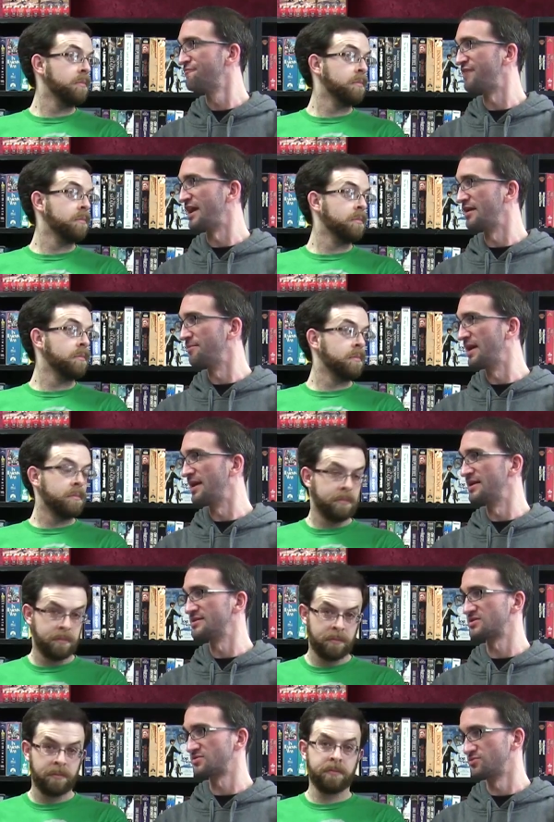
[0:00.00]
Speaker 1: Phantom
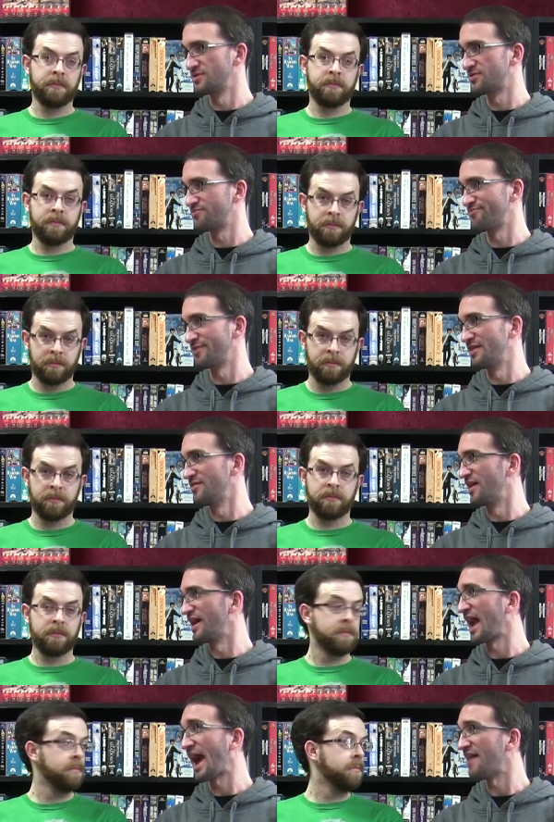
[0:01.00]
Menace mm-hmm. in
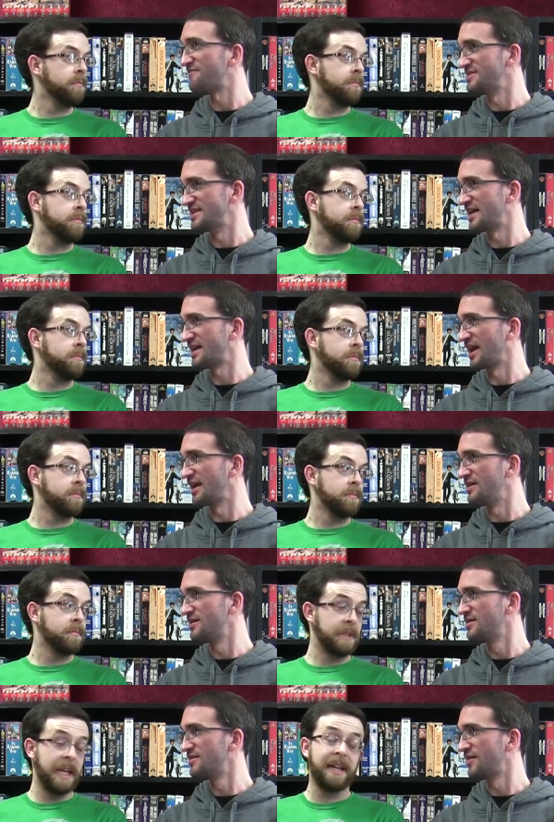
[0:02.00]
like half a
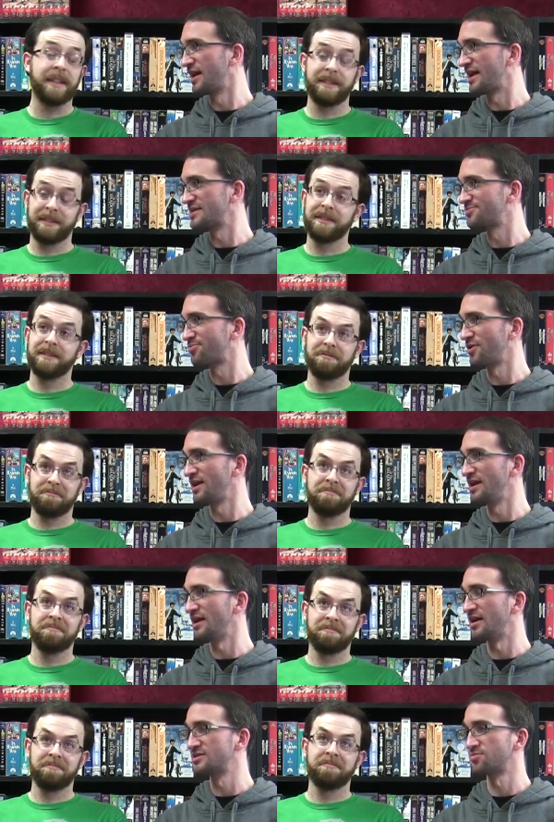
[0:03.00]
decade. Yeah, like it's
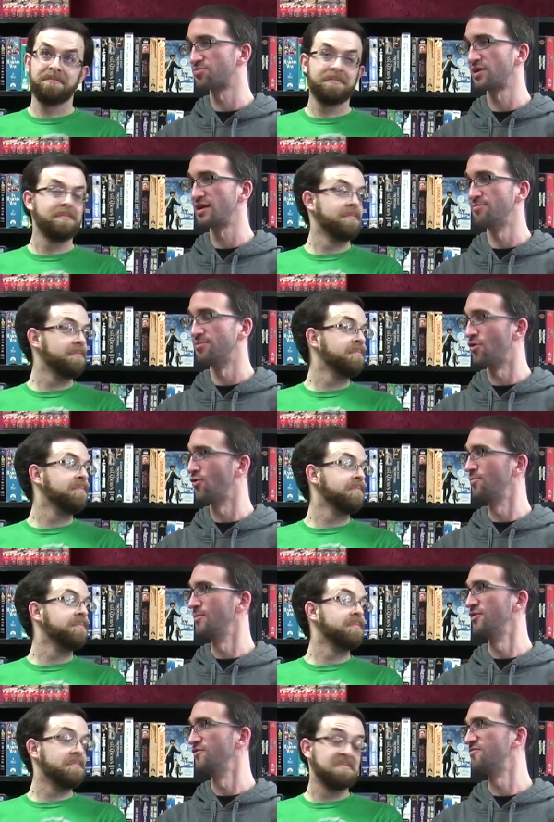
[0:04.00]
pretty. It's a pretty bold
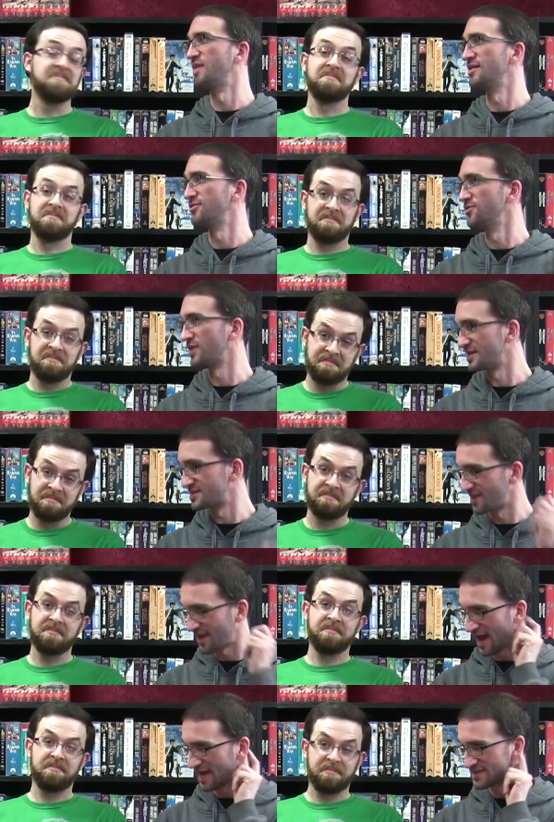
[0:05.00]
move by Lucas
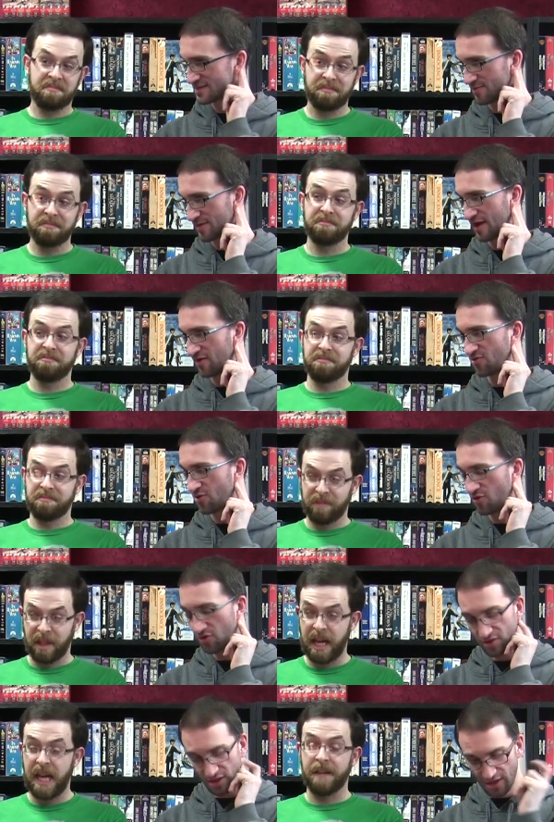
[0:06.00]
to cast him in that
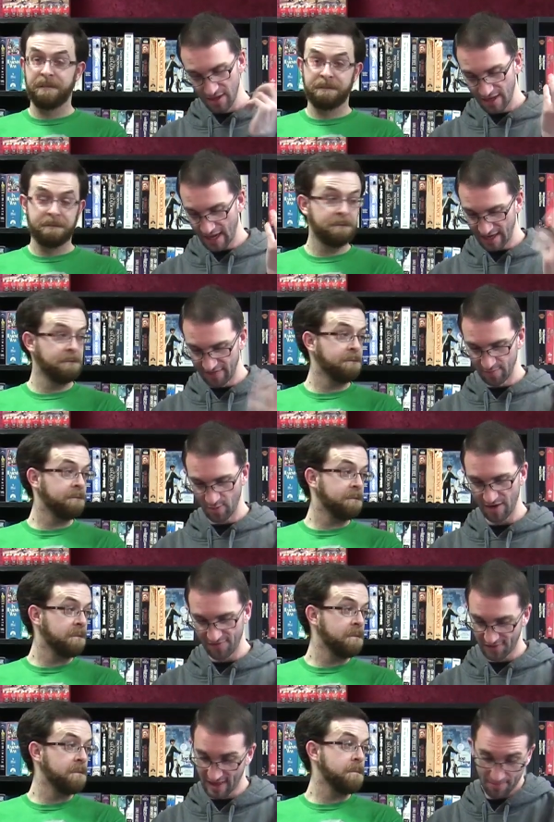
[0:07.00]
role. Yeah, gotta give him
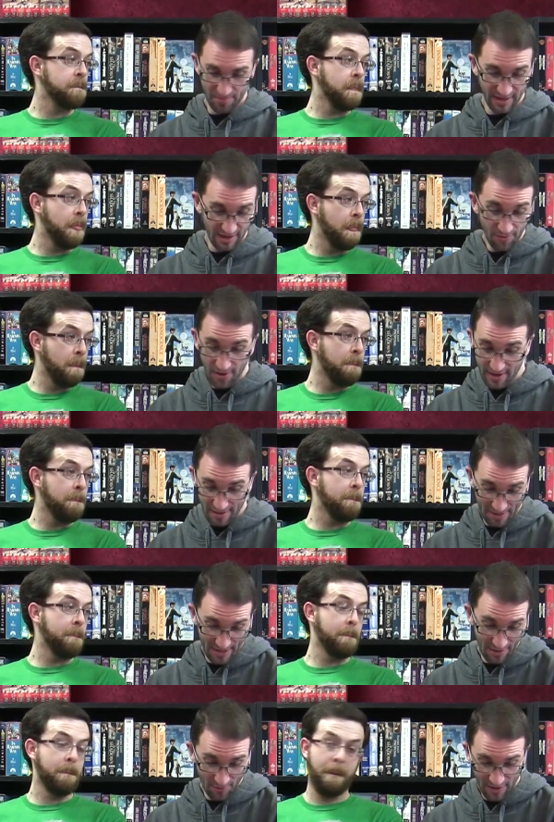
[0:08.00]
credit for that. But he won. I
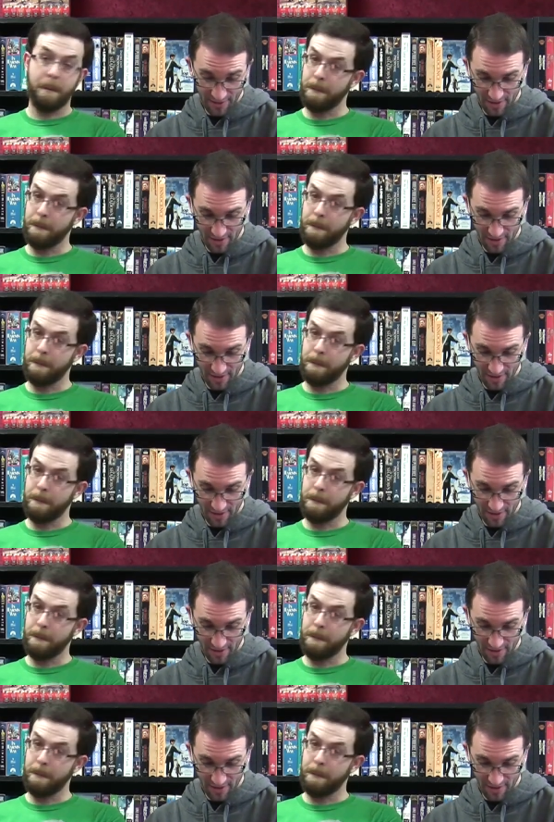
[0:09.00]
mean, he won